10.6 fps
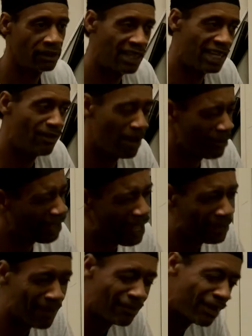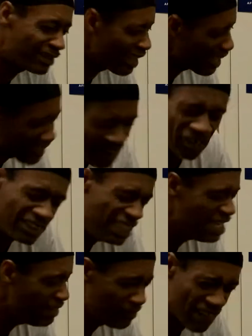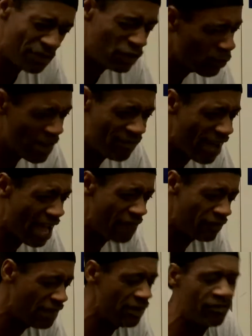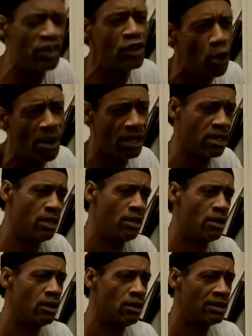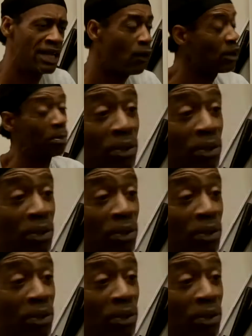That's why I'm not, like I said, I could never see $7.25 living for nobody on the